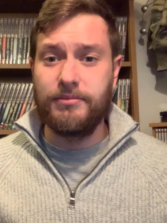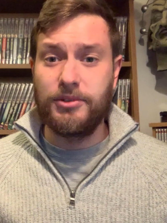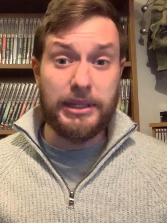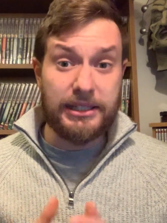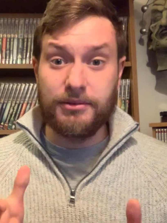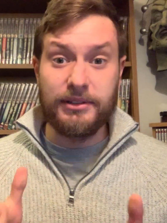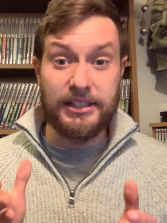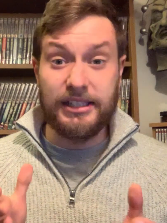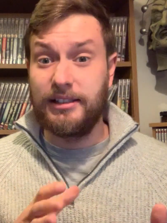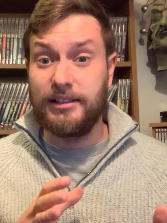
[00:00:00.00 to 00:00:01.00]
tweaks to
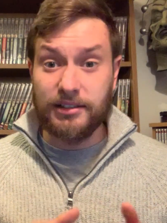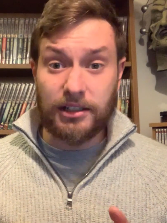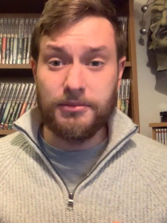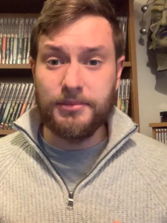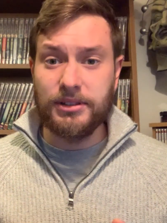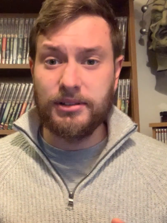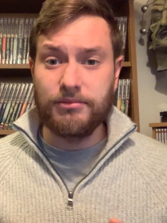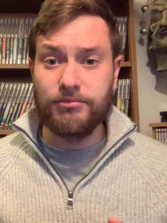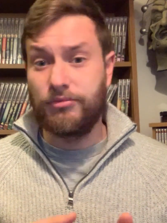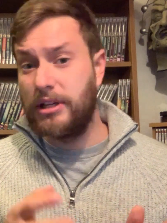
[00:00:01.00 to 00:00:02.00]
existing sculpts,
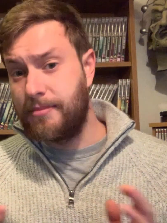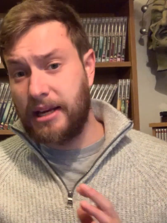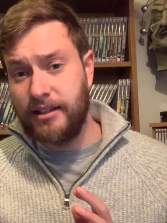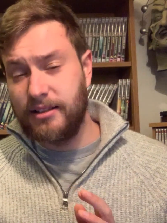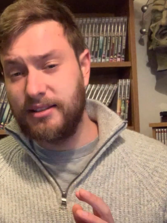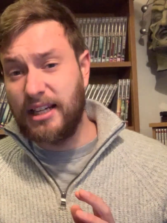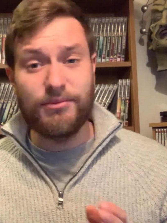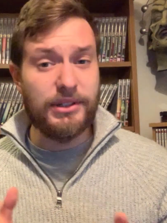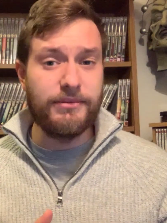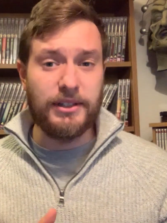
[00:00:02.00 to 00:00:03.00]
repaints and
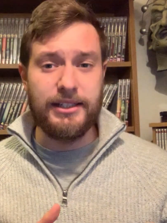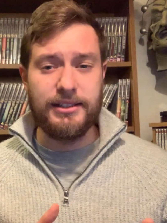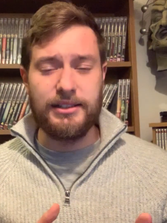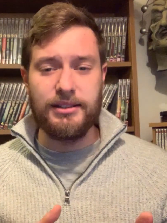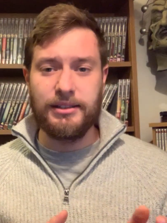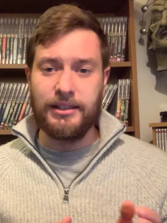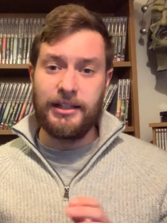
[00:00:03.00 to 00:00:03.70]
re-releases.